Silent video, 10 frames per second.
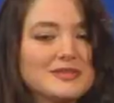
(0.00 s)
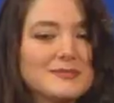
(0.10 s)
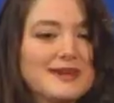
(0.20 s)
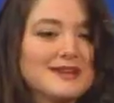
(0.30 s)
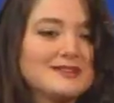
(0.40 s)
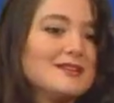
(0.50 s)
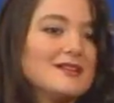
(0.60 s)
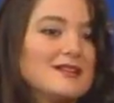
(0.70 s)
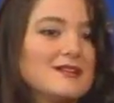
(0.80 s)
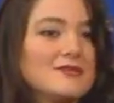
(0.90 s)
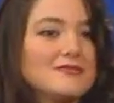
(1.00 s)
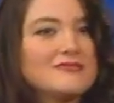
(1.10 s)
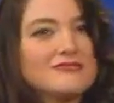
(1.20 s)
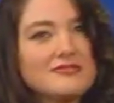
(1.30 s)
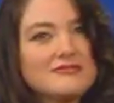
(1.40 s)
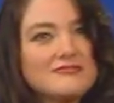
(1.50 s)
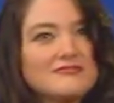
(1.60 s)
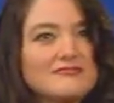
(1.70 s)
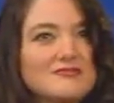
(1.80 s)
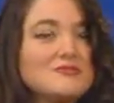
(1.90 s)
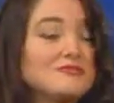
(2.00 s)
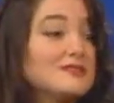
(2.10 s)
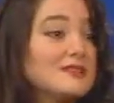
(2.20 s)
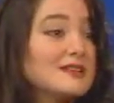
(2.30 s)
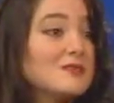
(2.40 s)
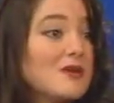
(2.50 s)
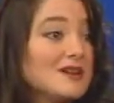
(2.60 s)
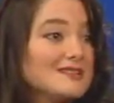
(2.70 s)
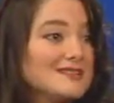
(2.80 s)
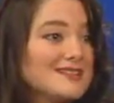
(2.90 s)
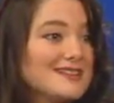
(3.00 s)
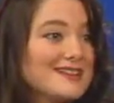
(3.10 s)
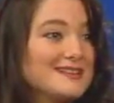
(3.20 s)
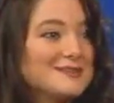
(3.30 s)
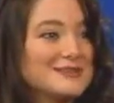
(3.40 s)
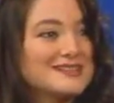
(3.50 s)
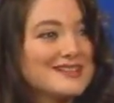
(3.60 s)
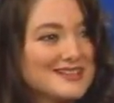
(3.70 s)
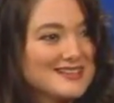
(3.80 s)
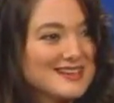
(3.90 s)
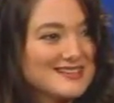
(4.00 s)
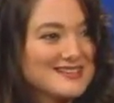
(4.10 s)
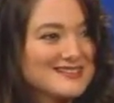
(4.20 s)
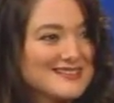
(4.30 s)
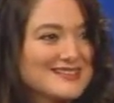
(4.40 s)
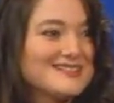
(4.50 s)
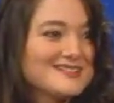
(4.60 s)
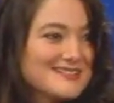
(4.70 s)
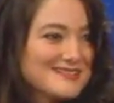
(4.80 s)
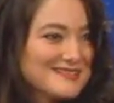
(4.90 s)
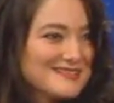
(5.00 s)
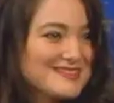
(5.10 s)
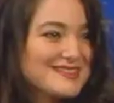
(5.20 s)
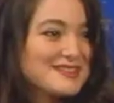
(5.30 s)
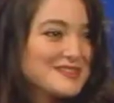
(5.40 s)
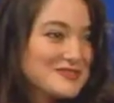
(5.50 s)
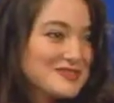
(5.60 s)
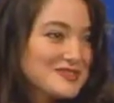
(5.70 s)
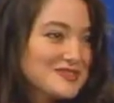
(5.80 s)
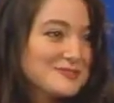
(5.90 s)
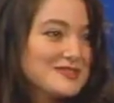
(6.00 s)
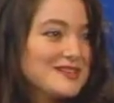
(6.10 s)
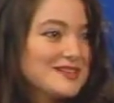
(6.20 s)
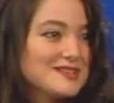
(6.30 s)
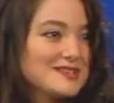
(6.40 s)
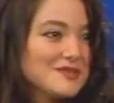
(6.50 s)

man whom you really want, and you meet another guy there, and that's a relationship starts. So